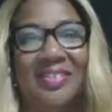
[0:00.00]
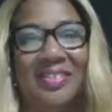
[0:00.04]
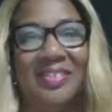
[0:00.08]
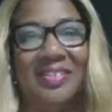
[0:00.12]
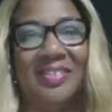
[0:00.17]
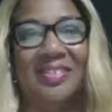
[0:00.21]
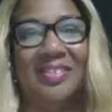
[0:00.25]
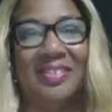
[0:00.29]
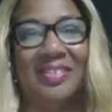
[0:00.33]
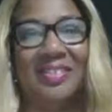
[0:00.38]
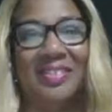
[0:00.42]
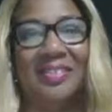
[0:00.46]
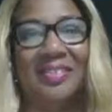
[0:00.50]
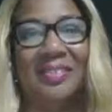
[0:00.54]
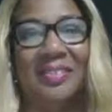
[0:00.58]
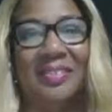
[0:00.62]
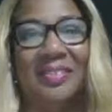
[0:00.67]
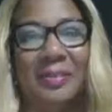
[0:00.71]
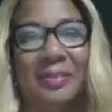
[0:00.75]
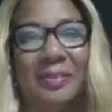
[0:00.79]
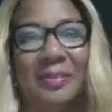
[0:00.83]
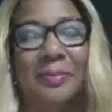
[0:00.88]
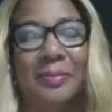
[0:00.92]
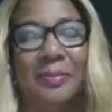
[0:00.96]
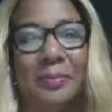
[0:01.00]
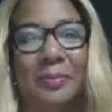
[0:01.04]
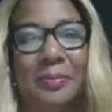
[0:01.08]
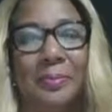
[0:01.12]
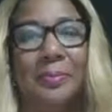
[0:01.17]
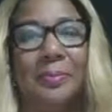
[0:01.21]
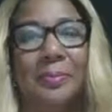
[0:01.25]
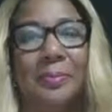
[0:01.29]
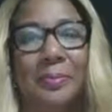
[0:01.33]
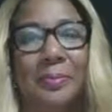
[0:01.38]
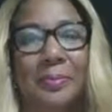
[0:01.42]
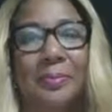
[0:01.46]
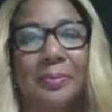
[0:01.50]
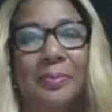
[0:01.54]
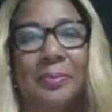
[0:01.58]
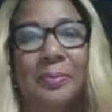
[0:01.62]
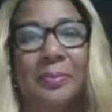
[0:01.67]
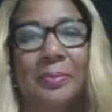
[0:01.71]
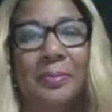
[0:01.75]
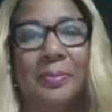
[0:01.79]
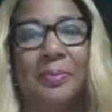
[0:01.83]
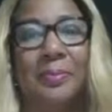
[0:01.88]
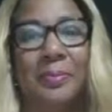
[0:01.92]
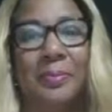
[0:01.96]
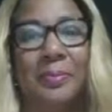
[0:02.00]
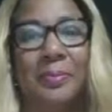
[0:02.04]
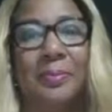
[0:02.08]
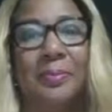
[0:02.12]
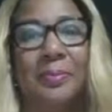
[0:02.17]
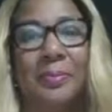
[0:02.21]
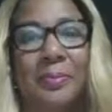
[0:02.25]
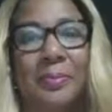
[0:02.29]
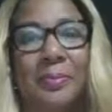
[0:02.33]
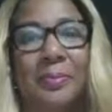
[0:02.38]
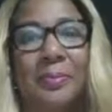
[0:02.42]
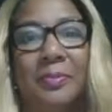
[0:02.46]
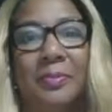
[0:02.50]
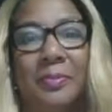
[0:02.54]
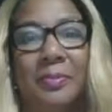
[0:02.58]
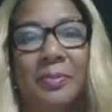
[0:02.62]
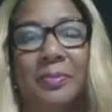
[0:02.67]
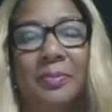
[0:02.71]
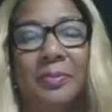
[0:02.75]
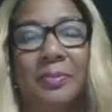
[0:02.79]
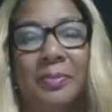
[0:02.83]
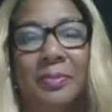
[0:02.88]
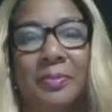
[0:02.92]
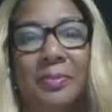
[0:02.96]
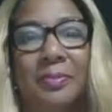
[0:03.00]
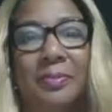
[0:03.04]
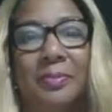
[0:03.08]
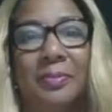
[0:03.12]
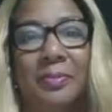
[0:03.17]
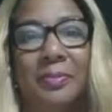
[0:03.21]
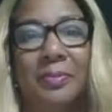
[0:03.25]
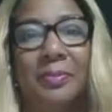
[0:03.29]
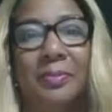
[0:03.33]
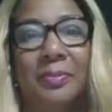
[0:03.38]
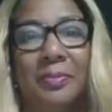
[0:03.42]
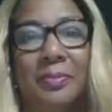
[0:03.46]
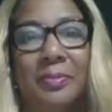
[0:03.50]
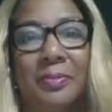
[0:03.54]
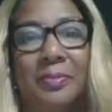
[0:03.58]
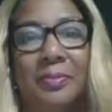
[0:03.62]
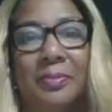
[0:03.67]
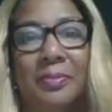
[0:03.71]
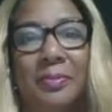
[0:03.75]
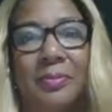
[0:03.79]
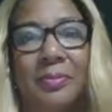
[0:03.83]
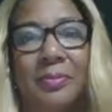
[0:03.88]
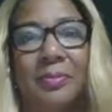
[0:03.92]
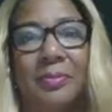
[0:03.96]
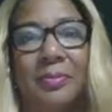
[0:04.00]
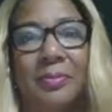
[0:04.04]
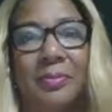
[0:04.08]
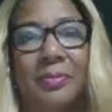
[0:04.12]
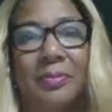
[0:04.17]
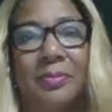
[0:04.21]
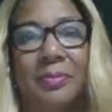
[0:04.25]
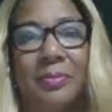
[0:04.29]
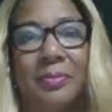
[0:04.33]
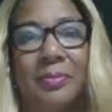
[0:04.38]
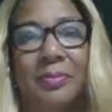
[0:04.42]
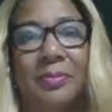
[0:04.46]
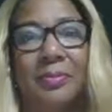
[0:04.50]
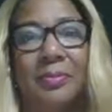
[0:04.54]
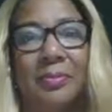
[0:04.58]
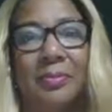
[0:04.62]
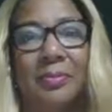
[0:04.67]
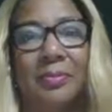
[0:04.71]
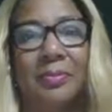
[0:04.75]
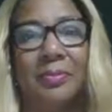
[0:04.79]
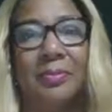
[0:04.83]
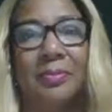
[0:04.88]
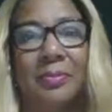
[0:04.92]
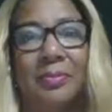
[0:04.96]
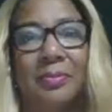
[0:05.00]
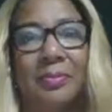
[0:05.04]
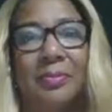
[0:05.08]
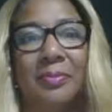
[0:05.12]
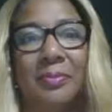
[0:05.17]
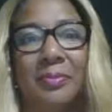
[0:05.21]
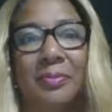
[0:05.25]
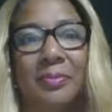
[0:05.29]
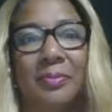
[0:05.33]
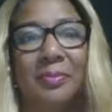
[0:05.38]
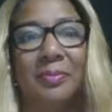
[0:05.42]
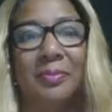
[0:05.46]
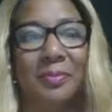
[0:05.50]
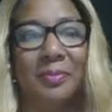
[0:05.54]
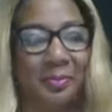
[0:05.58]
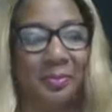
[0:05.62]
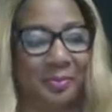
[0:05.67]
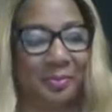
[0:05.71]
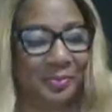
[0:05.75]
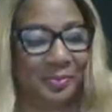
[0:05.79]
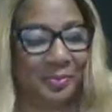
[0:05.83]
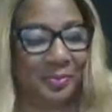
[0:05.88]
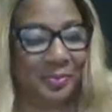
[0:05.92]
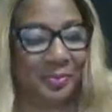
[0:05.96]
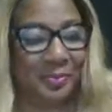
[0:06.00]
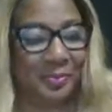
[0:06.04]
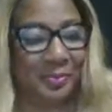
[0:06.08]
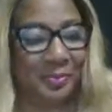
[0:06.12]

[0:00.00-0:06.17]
This person isn't speaking.